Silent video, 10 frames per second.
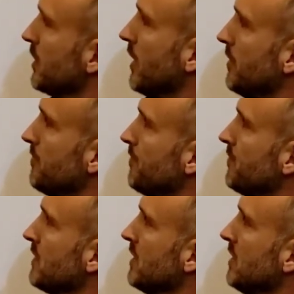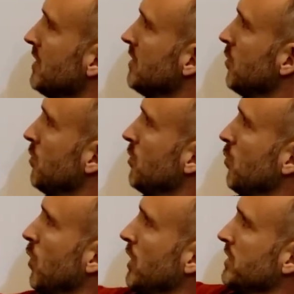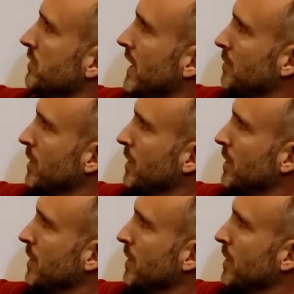Okay? 1 divided